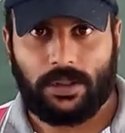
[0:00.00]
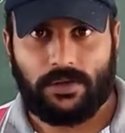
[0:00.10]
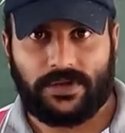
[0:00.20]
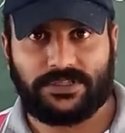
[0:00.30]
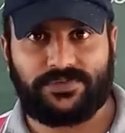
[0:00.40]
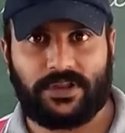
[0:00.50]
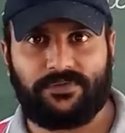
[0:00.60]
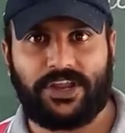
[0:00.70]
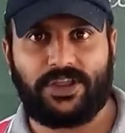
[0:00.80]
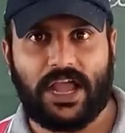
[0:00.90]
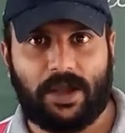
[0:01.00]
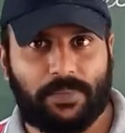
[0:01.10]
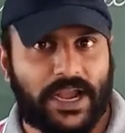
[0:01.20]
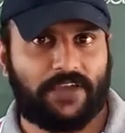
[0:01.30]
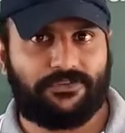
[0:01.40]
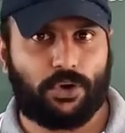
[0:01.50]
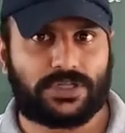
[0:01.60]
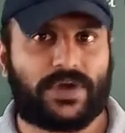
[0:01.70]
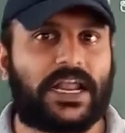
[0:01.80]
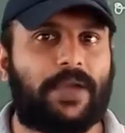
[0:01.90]
When you have applied a force,
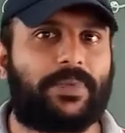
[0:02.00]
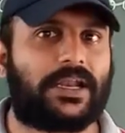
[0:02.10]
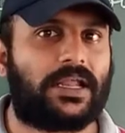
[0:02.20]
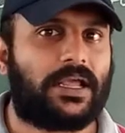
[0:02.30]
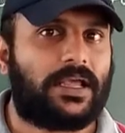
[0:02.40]
what happened?